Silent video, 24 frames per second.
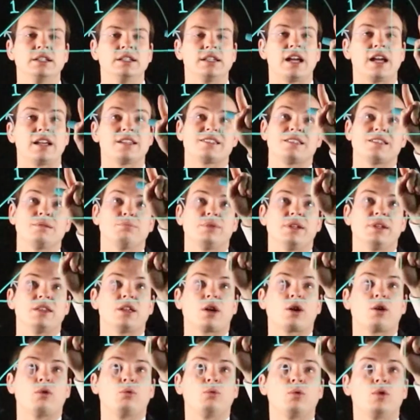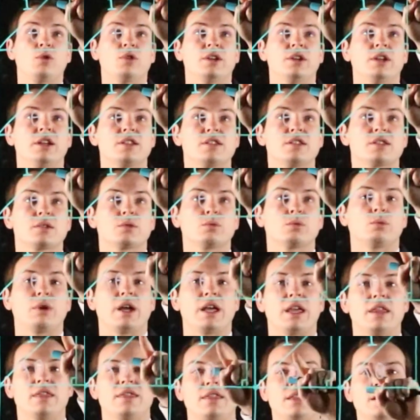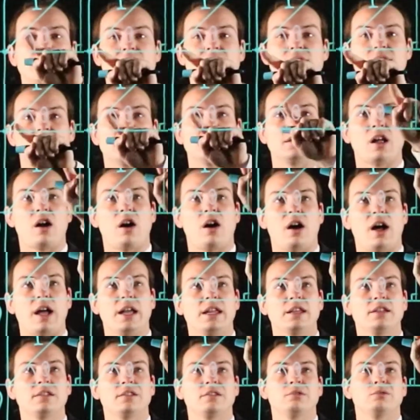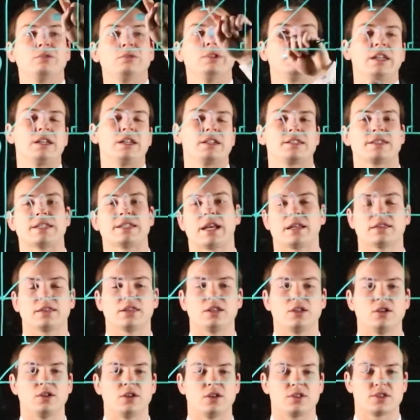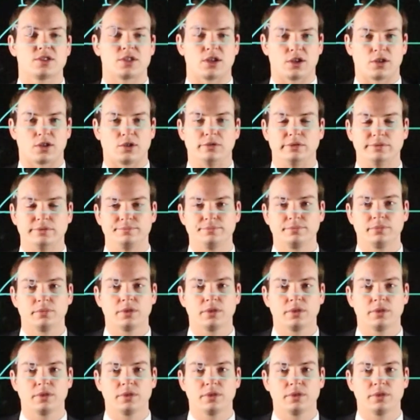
That's simply the coordinates where this line would intersect the unit circle.